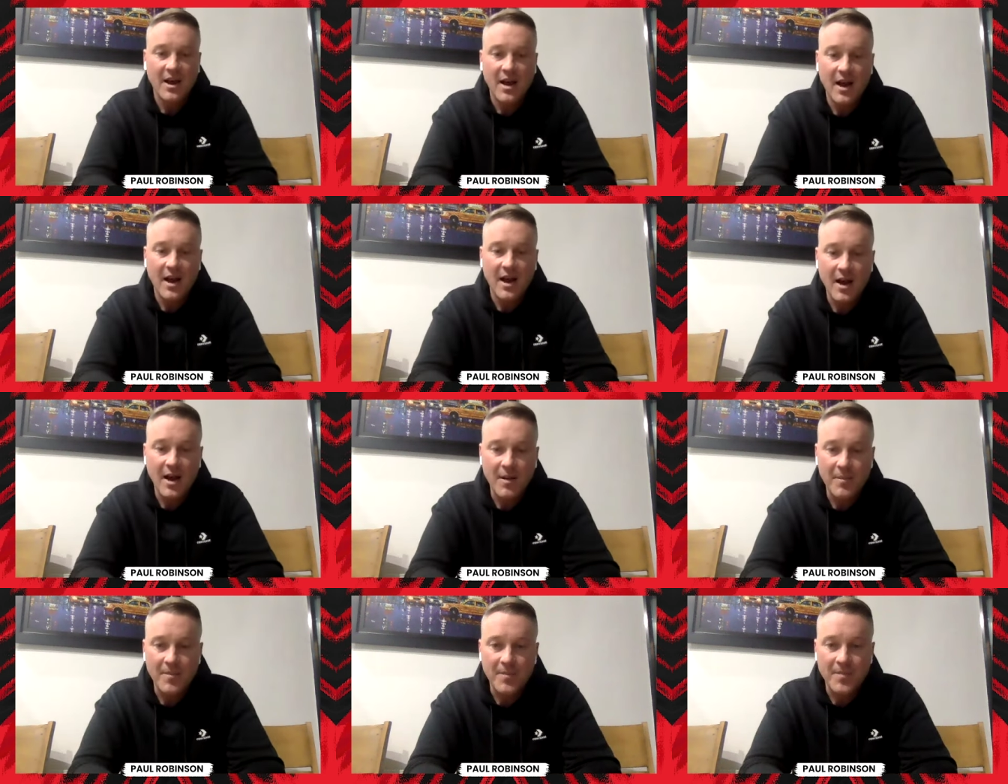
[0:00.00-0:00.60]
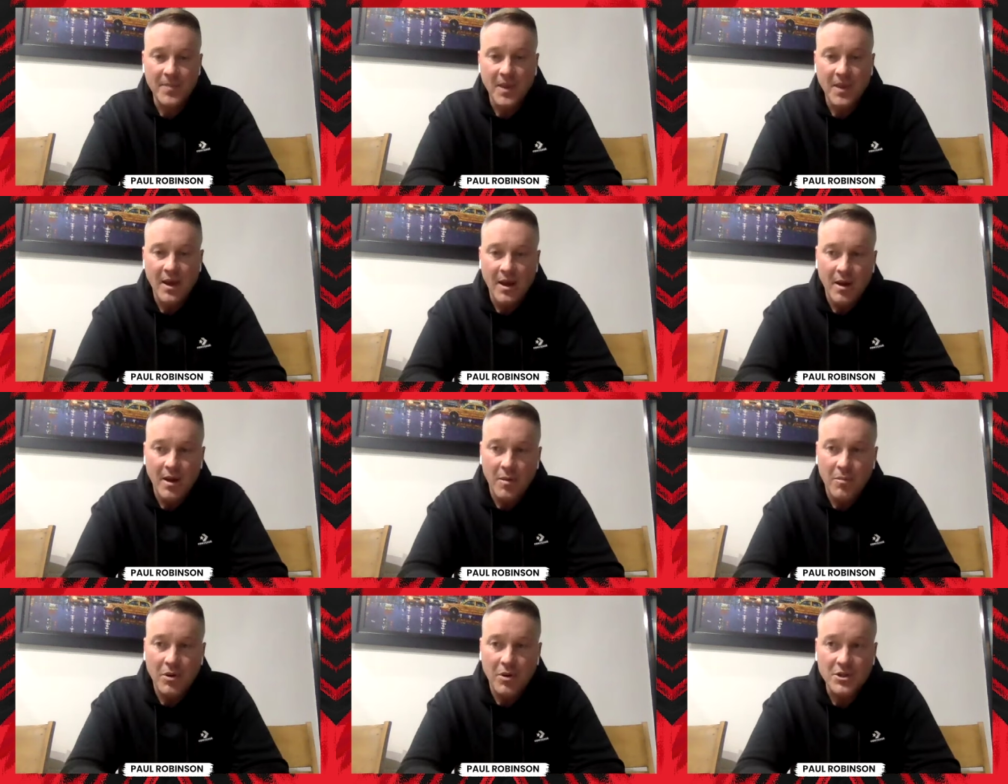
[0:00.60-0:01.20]

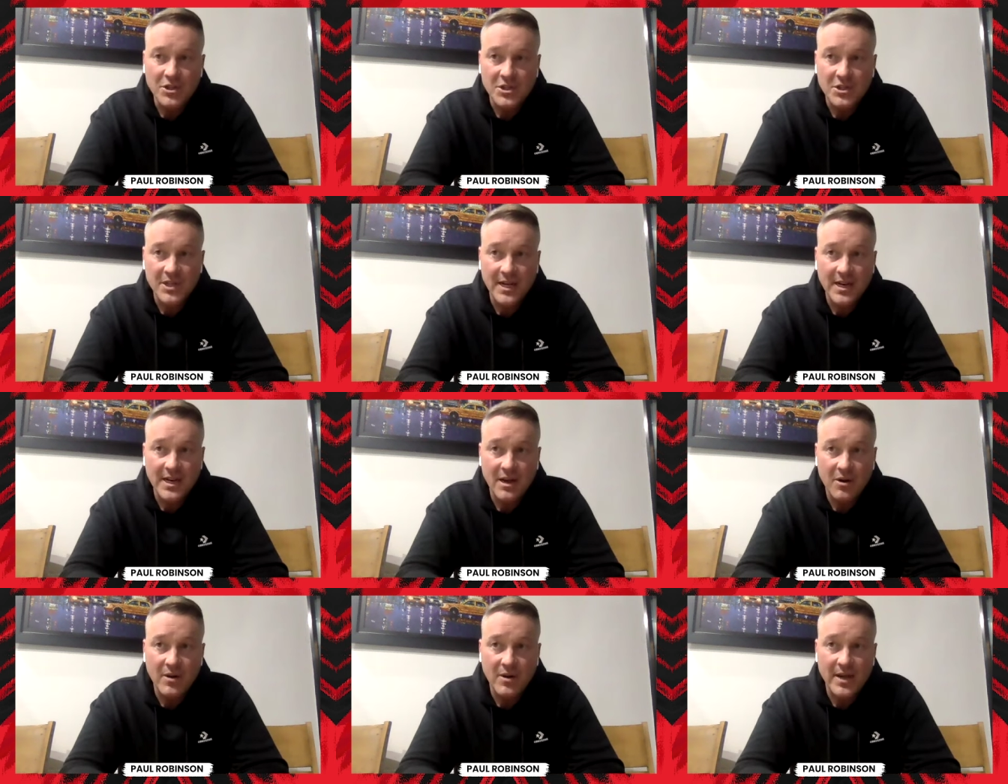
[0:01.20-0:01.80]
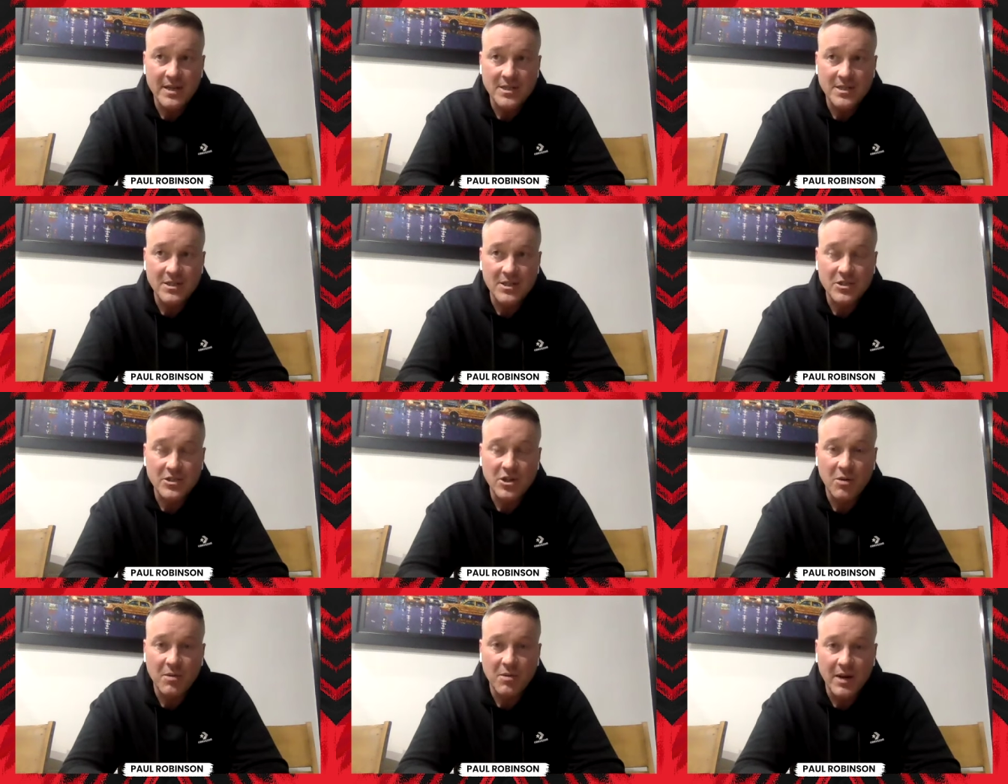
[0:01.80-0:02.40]
Pochettino is a
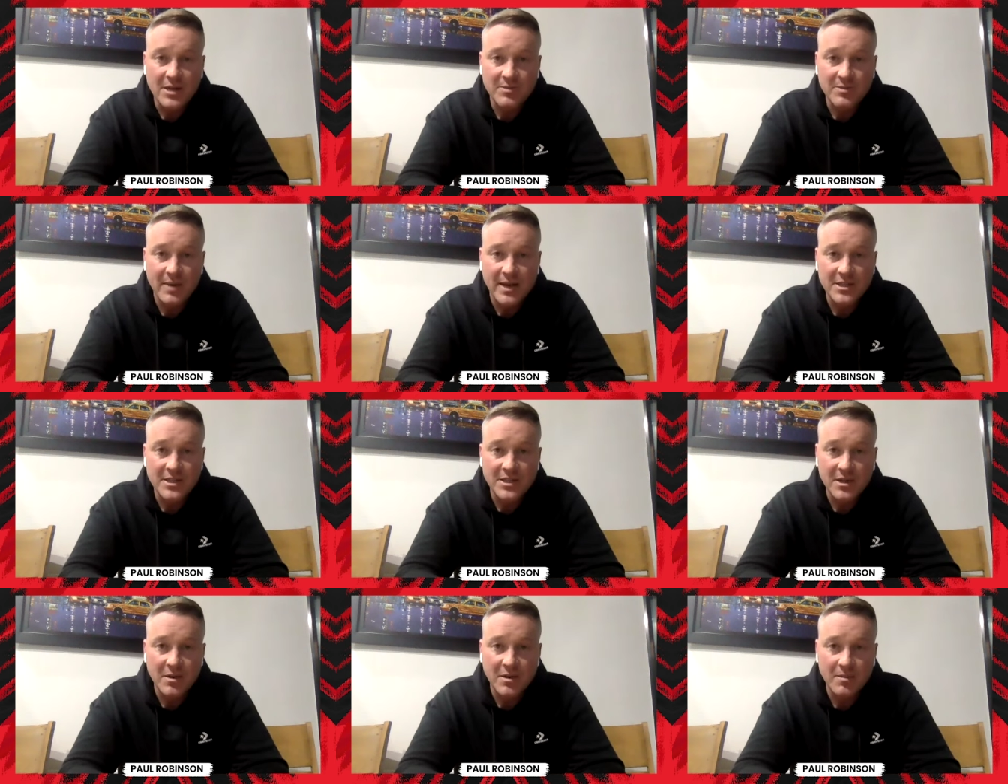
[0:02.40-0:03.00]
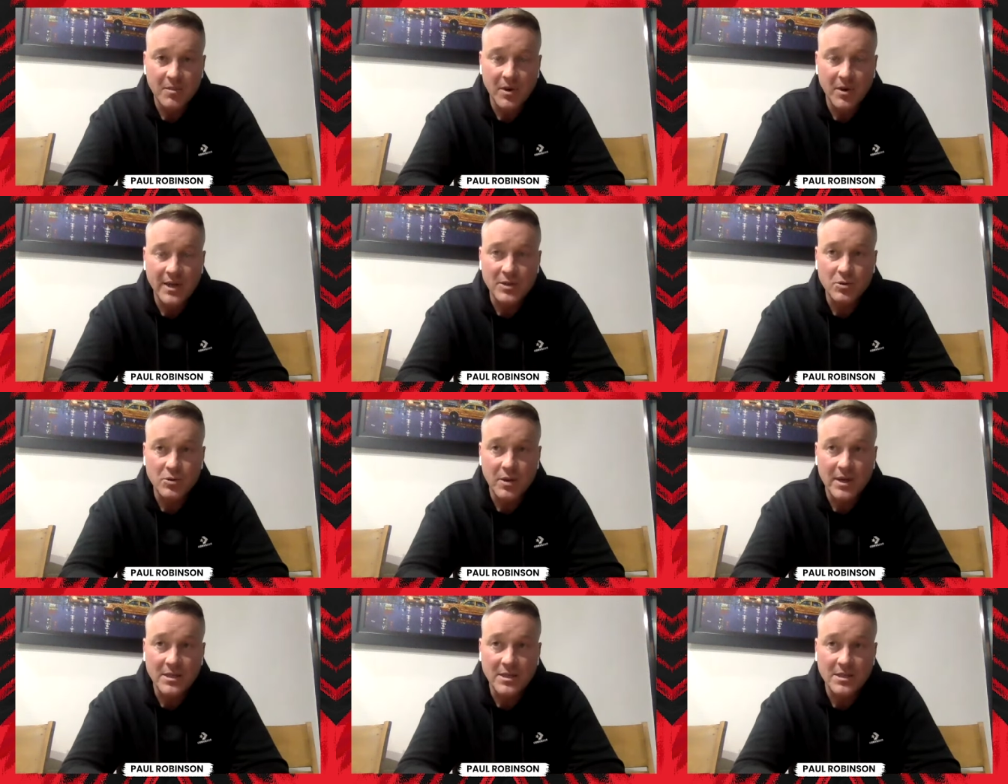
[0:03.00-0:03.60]
top-class manager, but
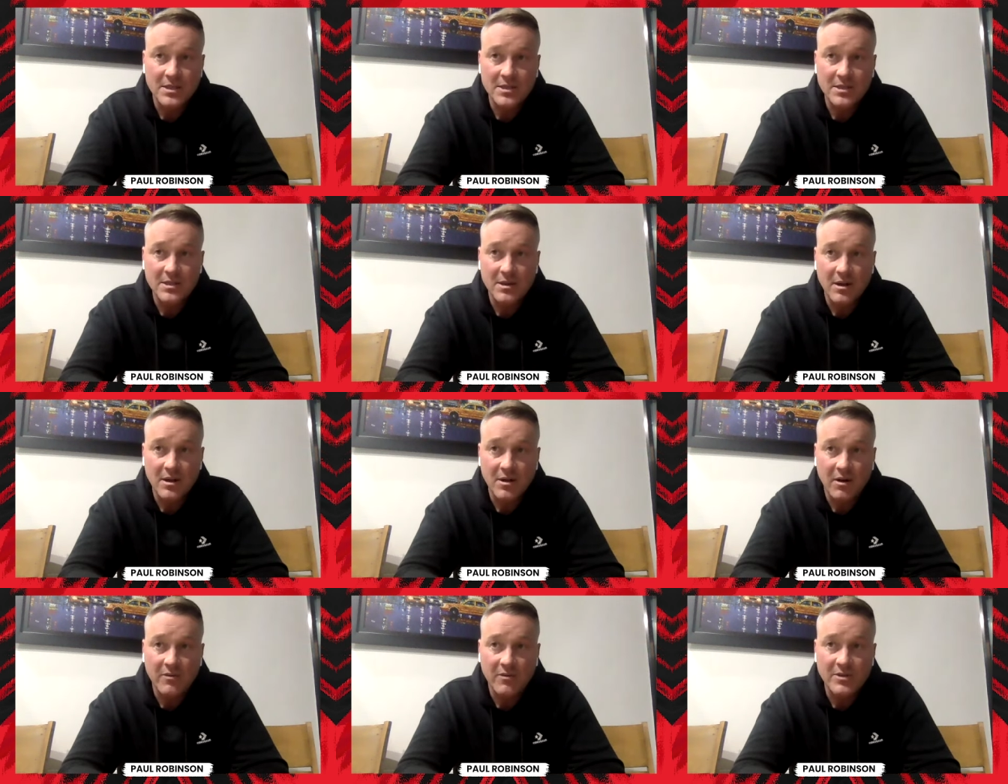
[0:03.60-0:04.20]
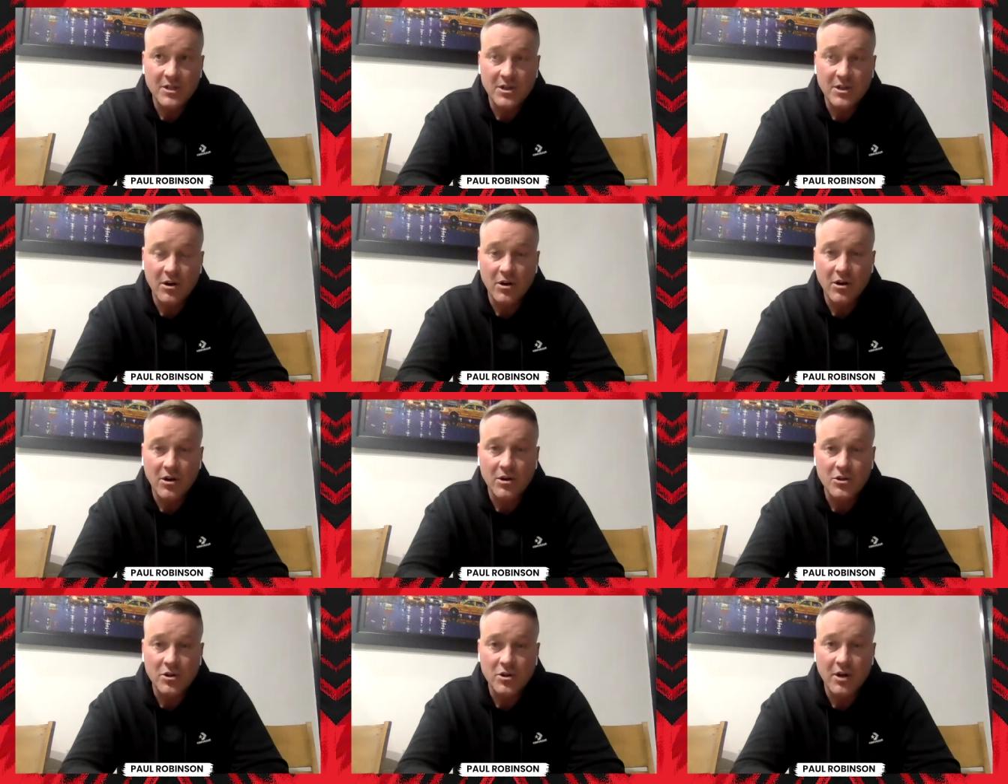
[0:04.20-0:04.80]
he's obviously not
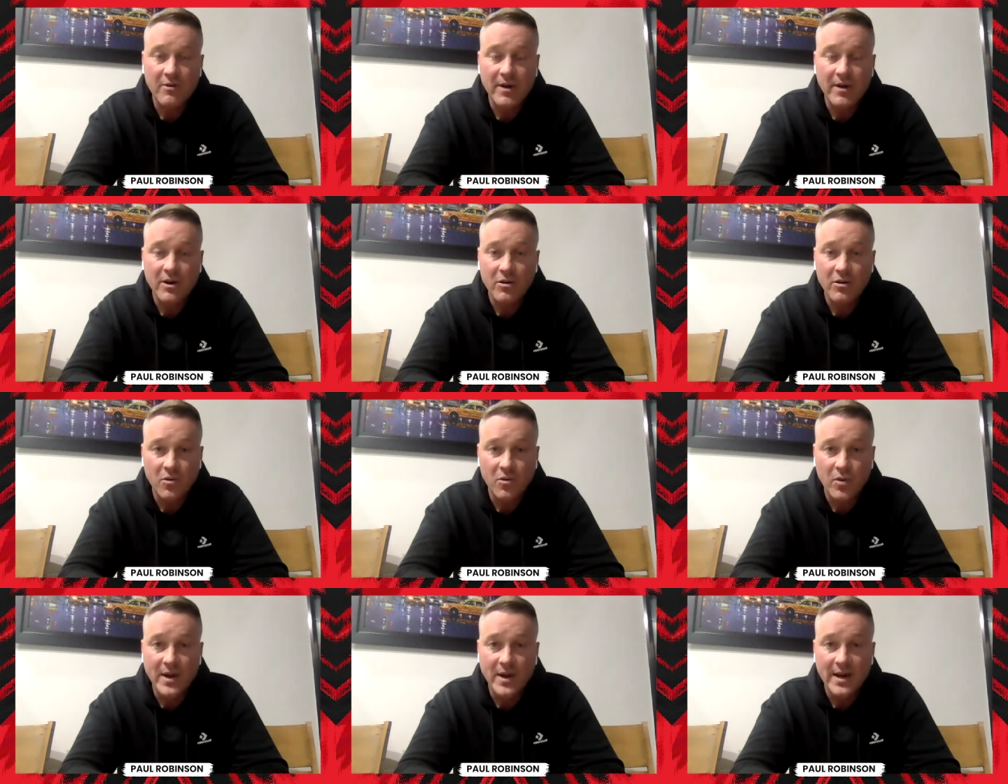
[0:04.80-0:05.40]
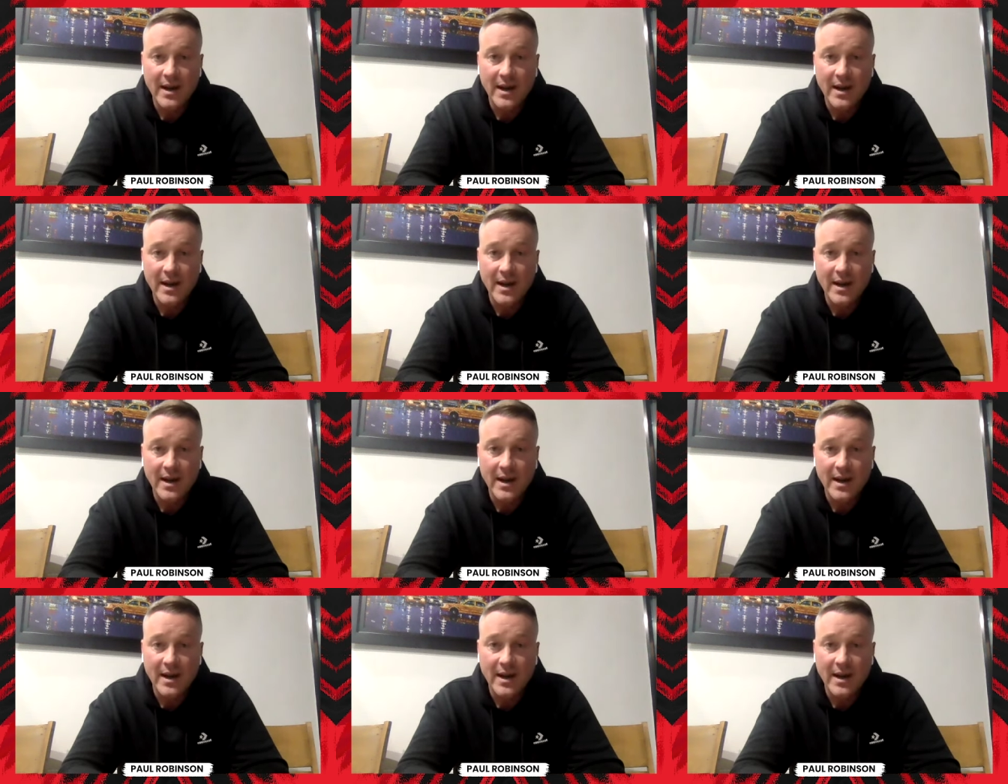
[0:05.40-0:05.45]
got a track record of winning